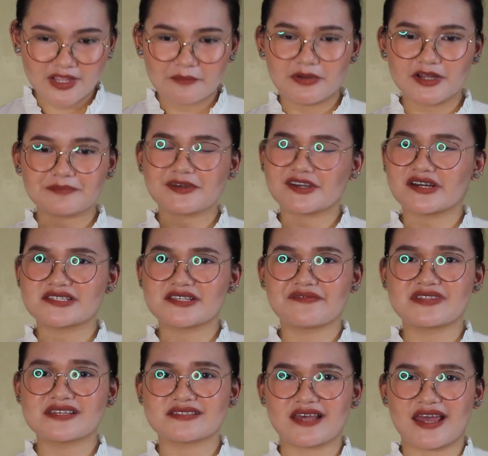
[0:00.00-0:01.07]
But because
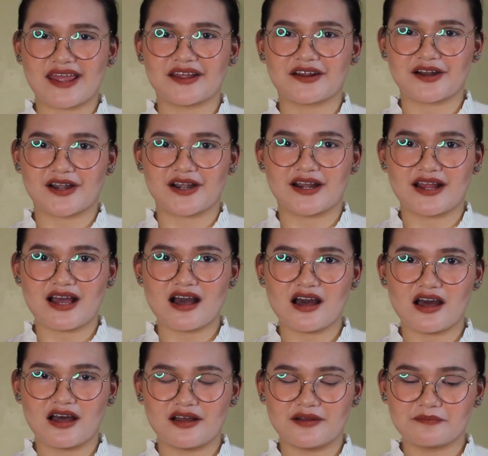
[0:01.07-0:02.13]
of this anger,
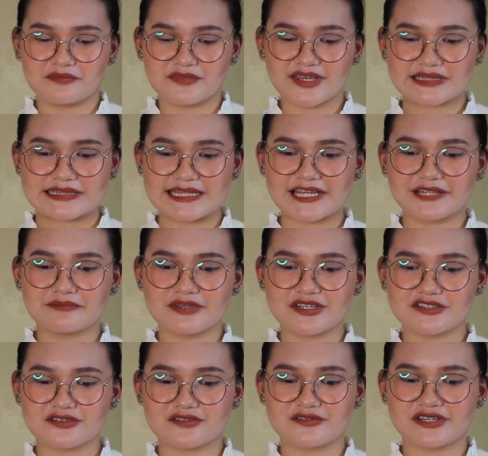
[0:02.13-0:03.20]
it led
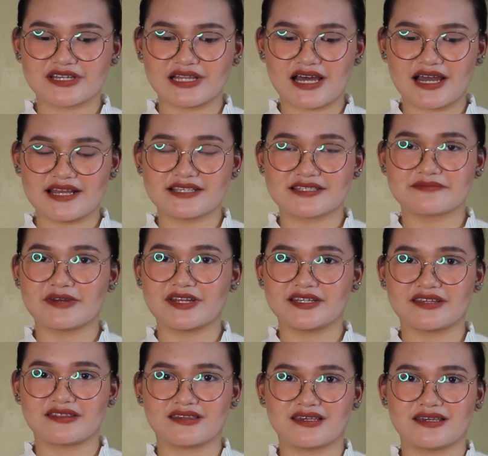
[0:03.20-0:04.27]
me to realize
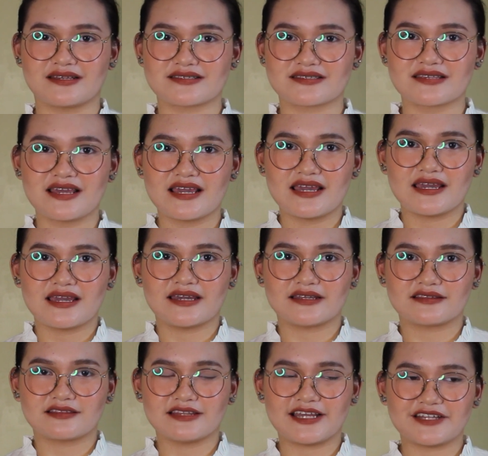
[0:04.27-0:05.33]
many things.
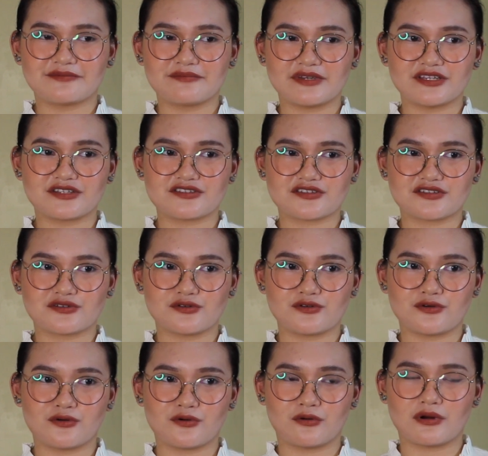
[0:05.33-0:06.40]
It led me
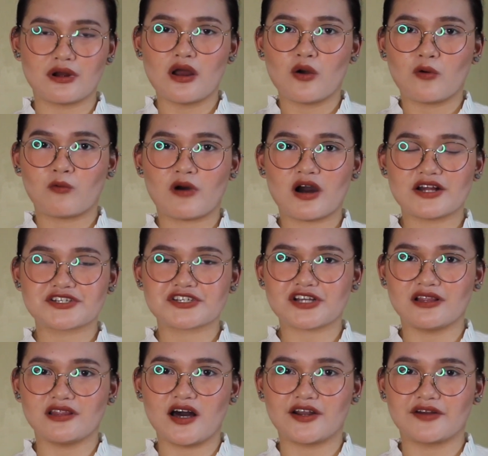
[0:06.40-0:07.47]
to watch
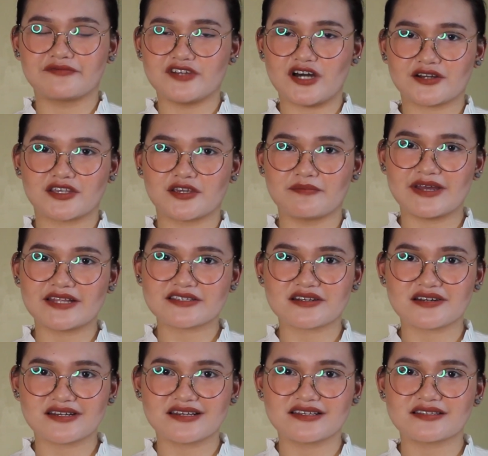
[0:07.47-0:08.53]
a lot of
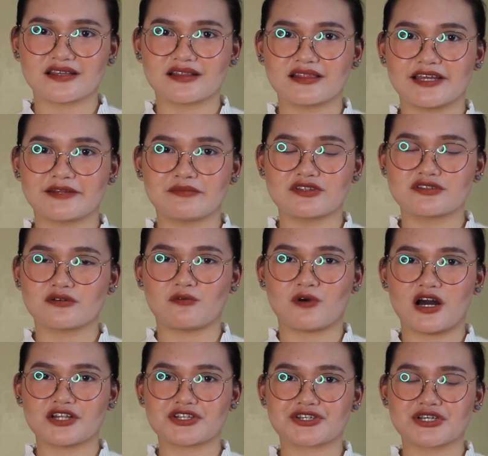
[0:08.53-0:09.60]
documentaries. It led me to
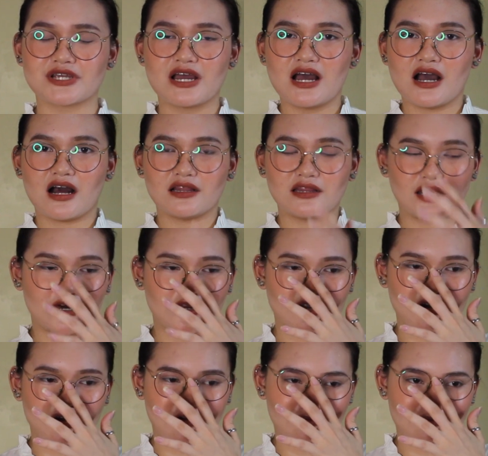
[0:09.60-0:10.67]
watch a lot
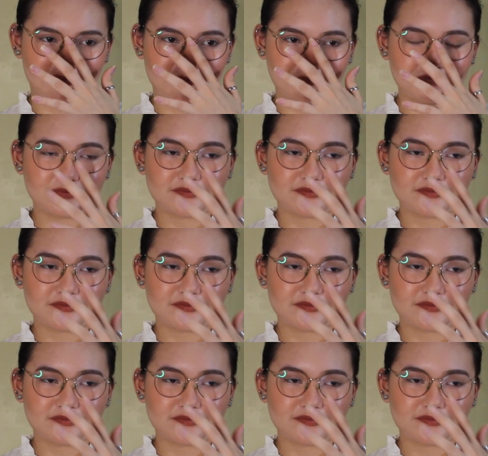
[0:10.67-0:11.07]
of